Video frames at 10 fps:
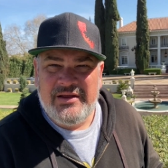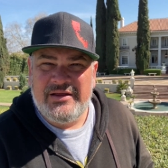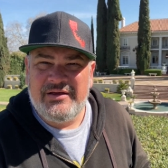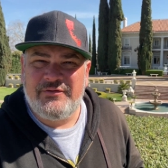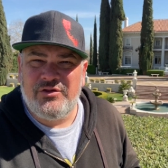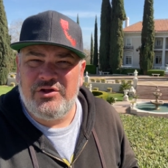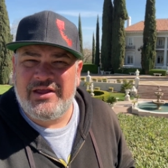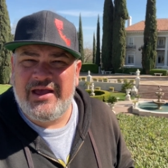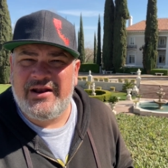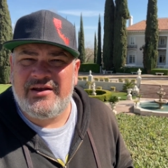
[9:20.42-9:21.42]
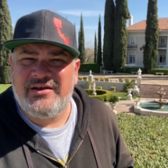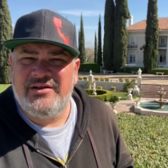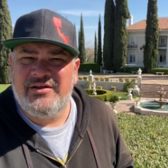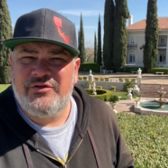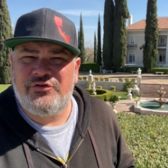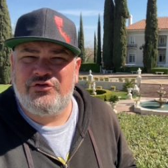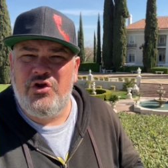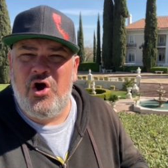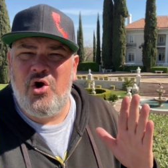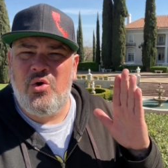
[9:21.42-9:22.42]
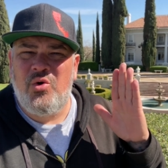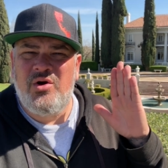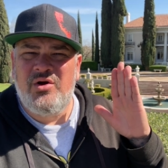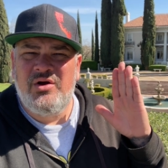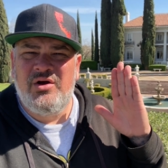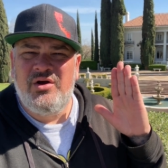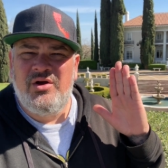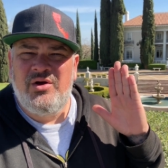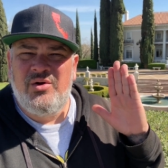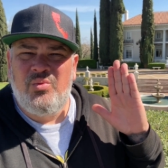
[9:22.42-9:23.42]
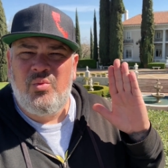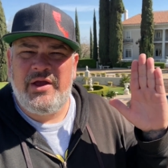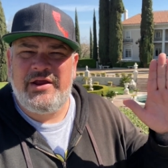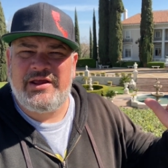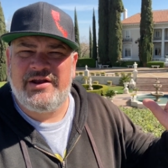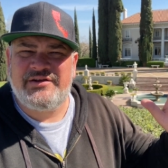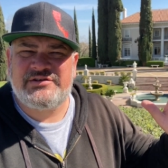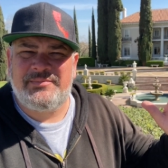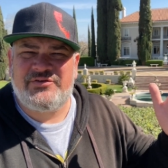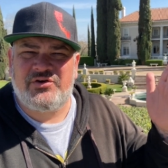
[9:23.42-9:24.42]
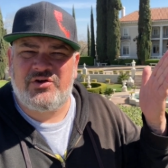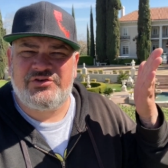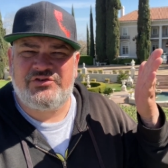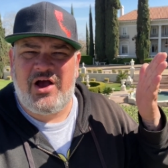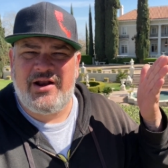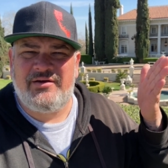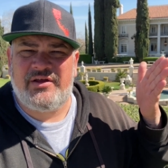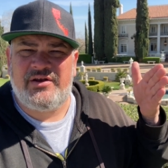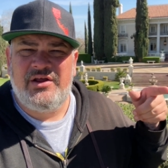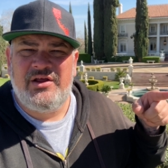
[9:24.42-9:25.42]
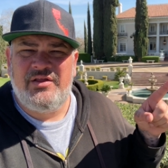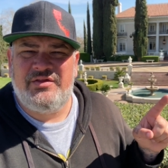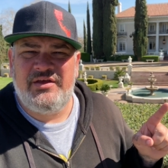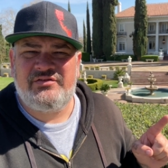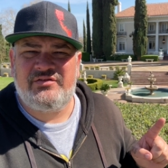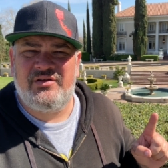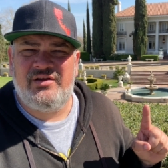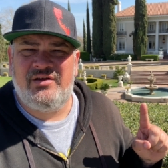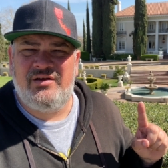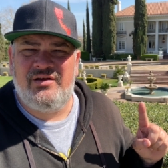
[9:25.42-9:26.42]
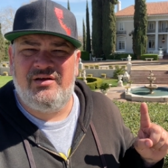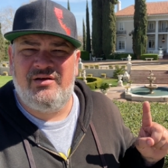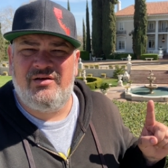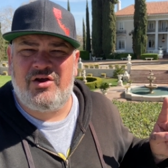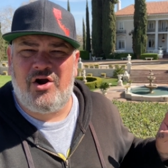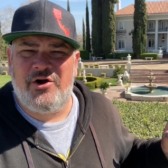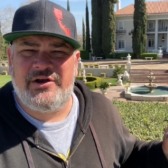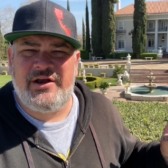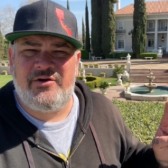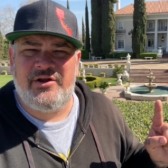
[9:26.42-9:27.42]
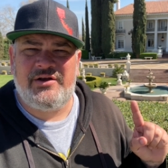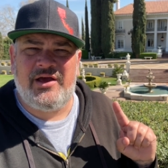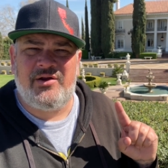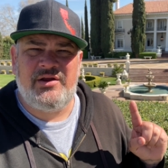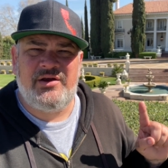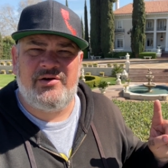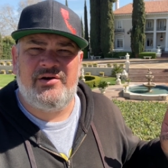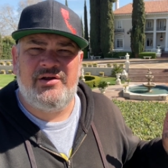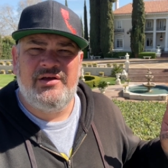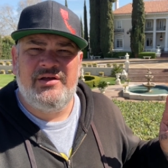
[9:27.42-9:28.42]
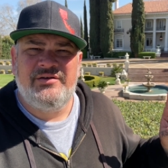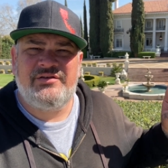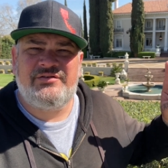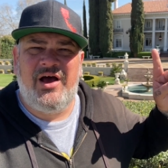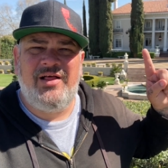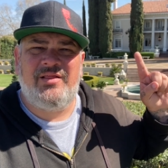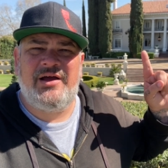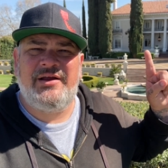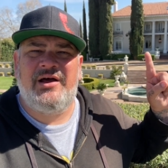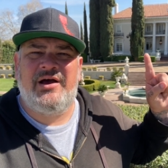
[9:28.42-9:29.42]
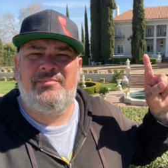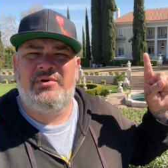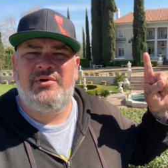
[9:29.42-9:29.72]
If you look at it, there's no way to get a symmetrical shot of it. This garden area down here does not line up